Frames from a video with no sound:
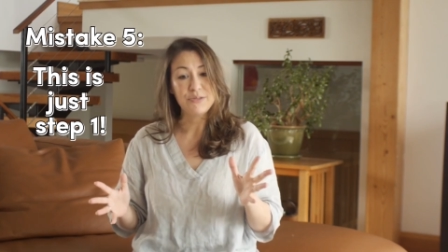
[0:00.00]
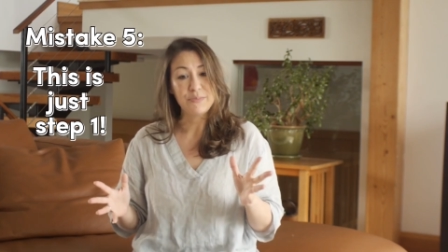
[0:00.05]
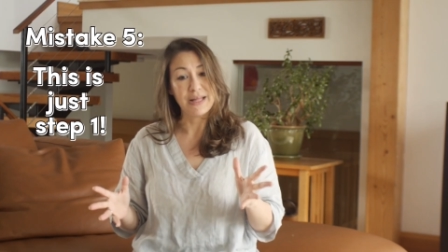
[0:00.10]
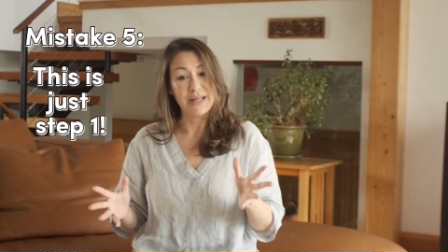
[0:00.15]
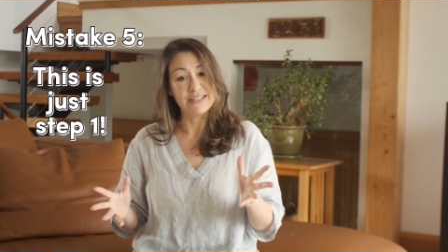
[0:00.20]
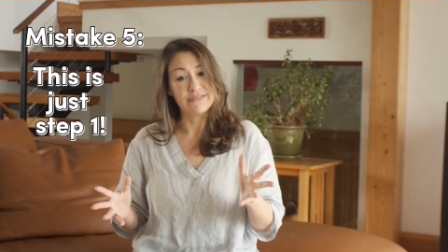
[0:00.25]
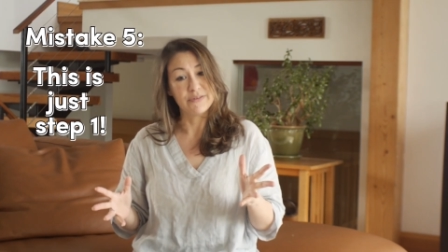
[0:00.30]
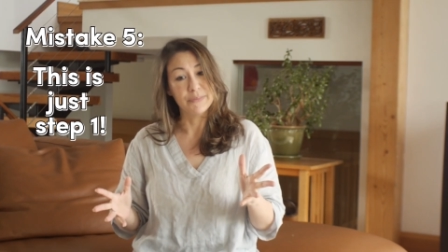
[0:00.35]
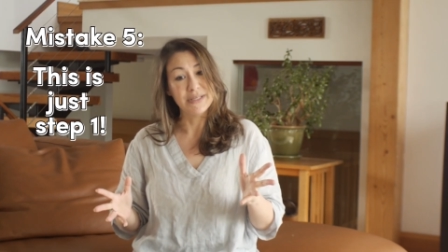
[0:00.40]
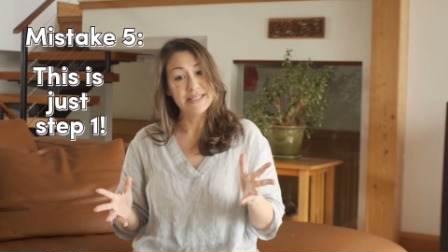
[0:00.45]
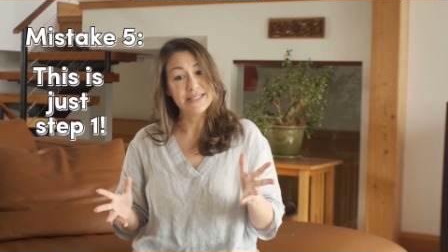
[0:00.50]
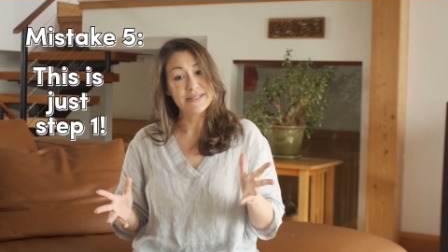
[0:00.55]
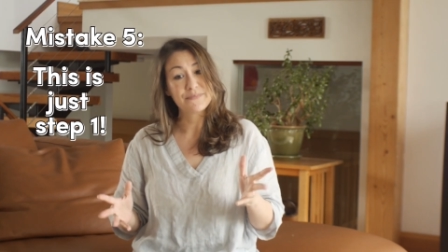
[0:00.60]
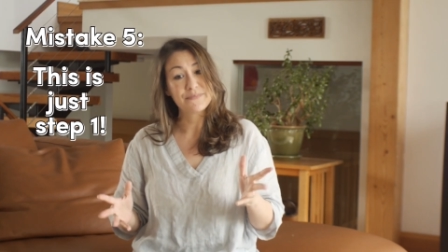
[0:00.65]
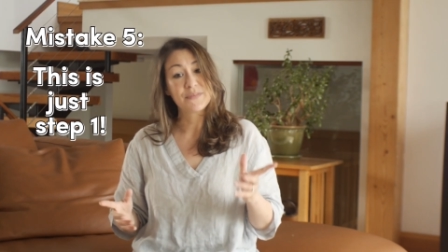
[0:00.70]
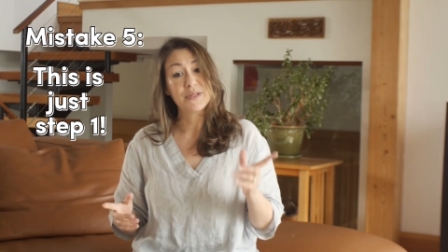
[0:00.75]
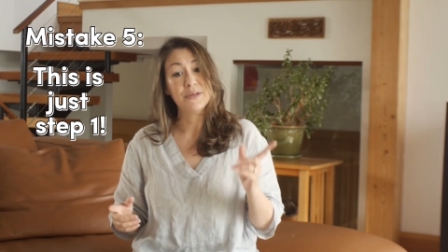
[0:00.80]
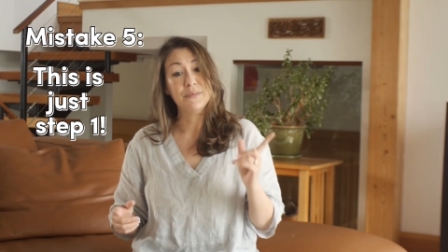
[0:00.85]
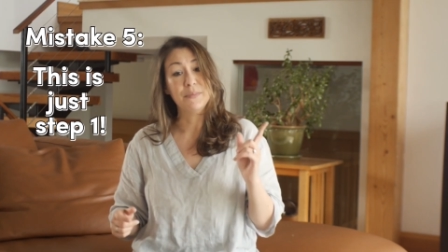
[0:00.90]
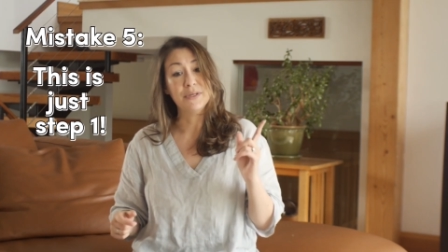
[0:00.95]
blasphemous,
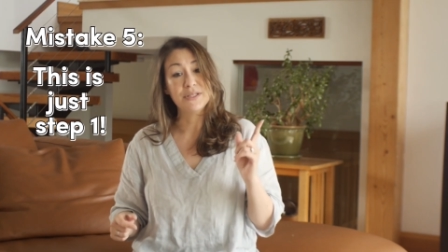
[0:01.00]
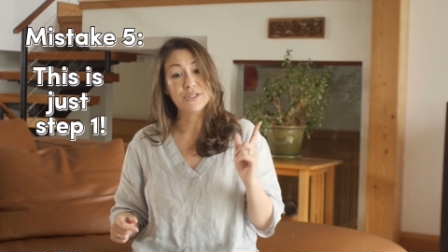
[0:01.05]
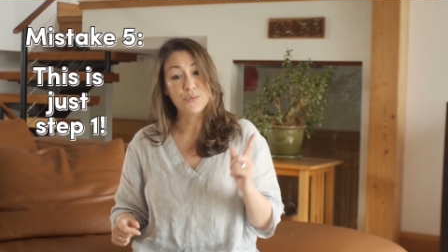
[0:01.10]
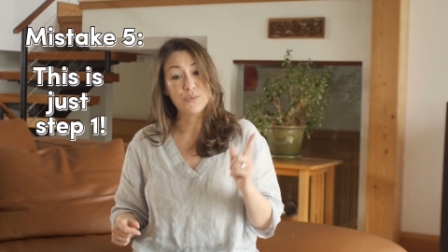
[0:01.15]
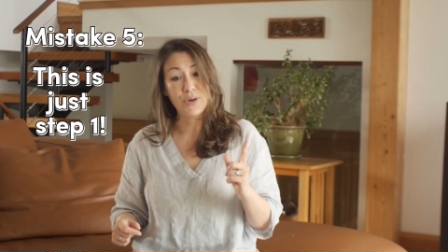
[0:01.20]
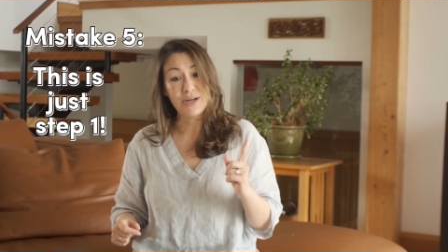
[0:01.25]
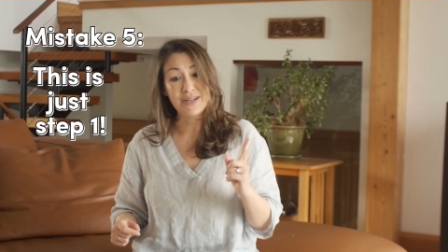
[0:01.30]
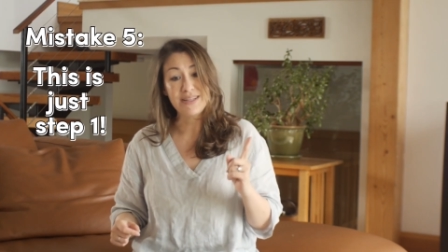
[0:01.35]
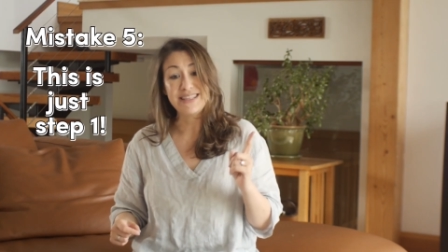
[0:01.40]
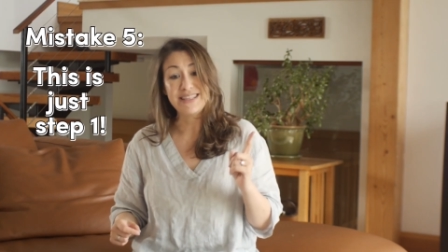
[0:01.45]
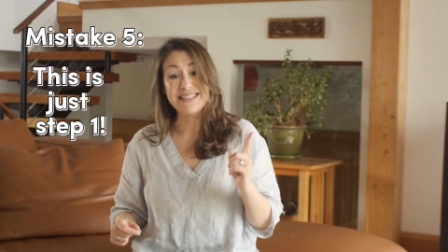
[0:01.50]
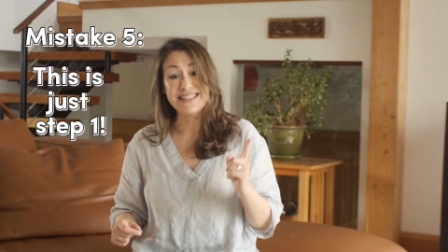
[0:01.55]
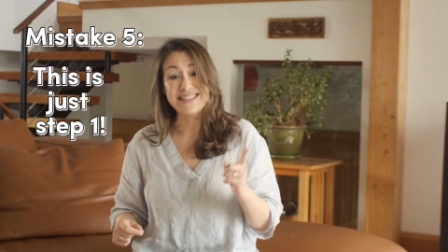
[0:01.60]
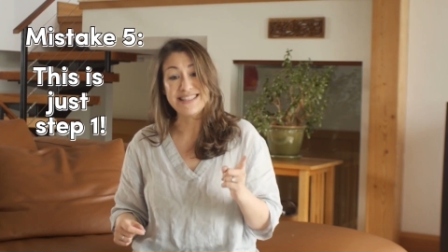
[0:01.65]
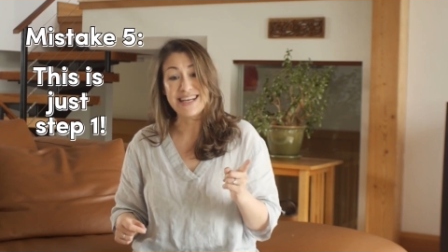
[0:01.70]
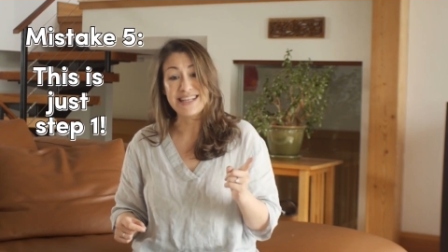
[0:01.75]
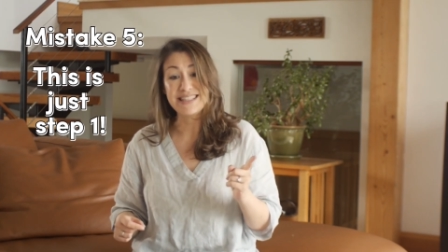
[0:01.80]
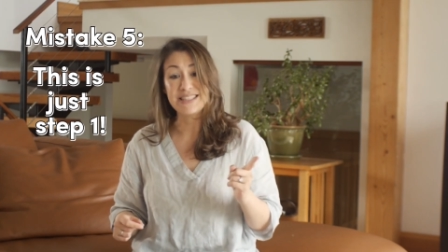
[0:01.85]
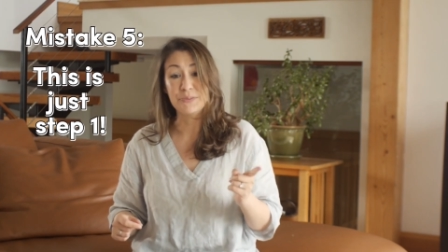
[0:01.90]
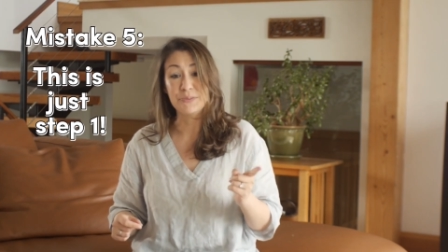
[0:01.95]
but swaddling is
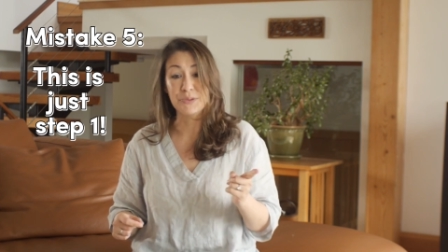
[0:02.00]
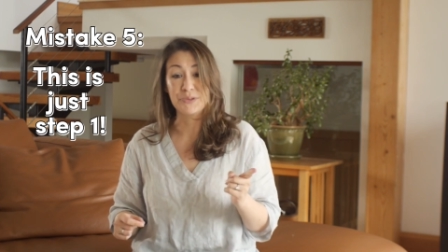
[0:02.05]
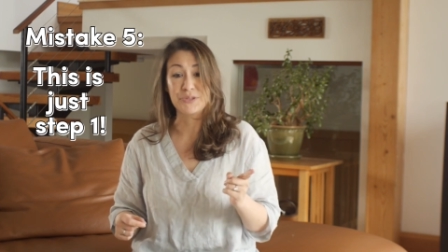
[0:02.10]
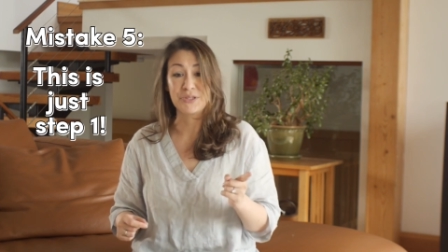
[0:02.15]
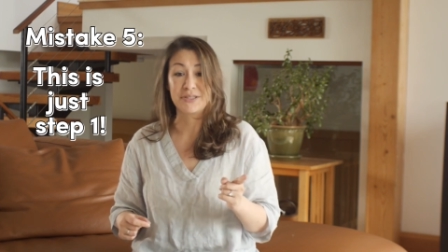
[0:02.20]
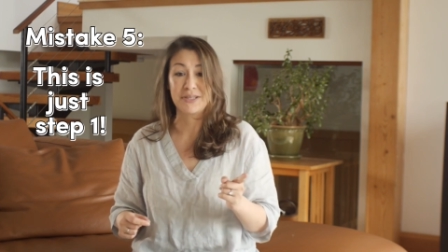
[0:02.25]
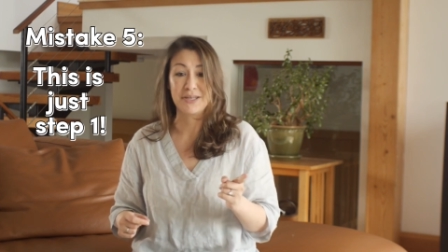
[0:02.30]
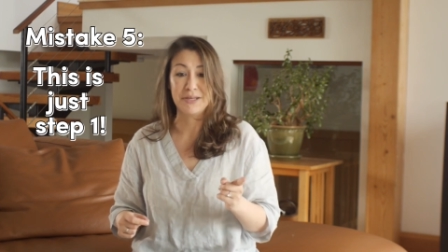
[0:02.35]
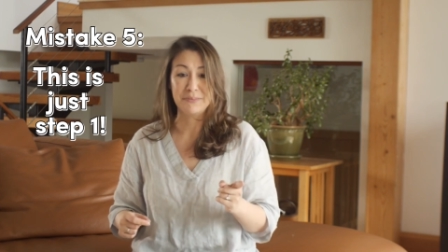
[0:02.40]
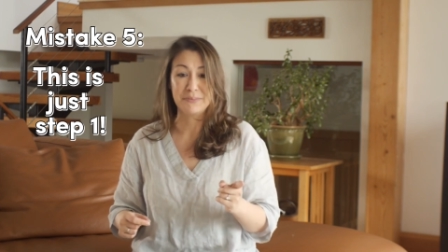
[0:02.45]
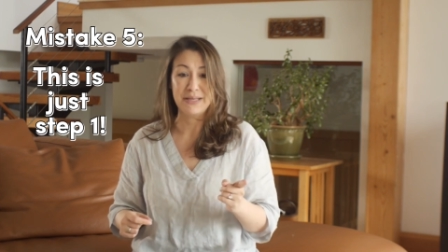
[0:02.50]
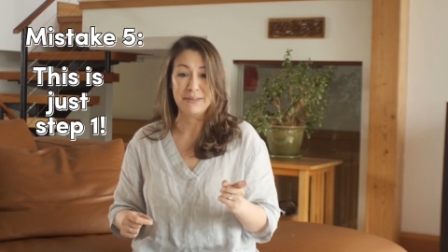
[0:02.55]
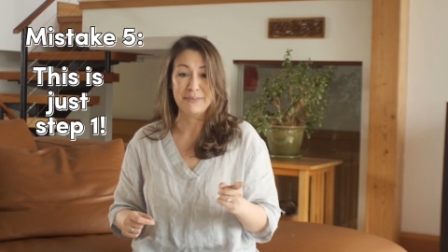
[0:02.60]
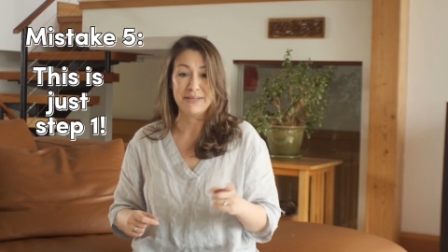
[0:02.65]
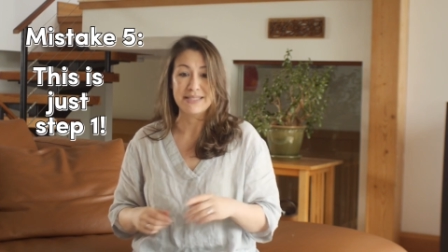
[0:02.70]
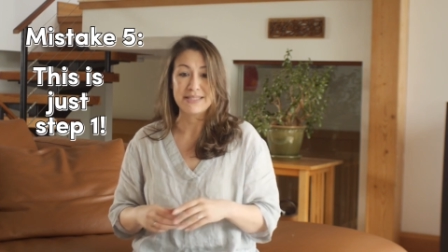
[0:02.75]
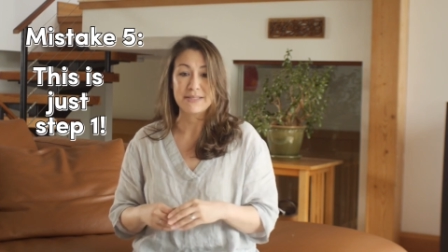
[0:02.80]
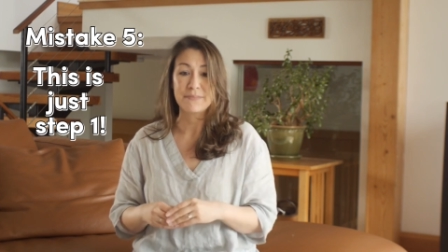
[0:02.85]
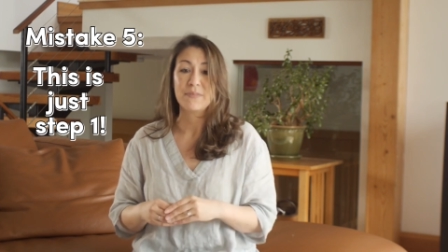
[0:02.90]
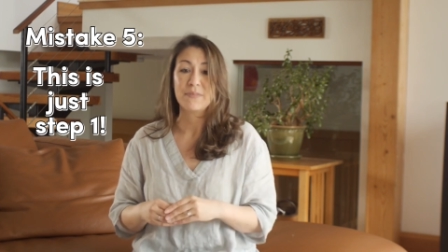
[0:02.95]
not supposed to calm
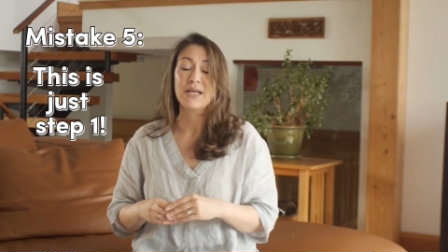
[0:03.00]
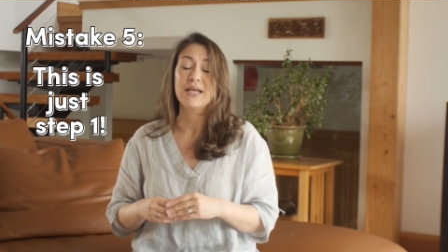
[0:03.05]
babies.